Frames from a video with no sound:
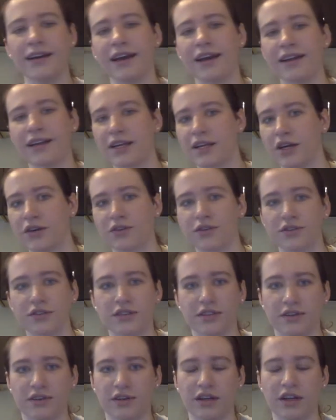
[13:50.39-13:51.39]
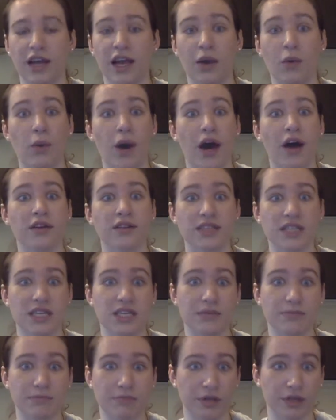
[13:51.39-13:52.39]
And then others are like, wow, this
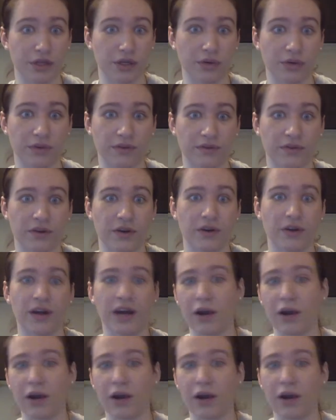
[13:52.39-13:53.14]
is beautiful.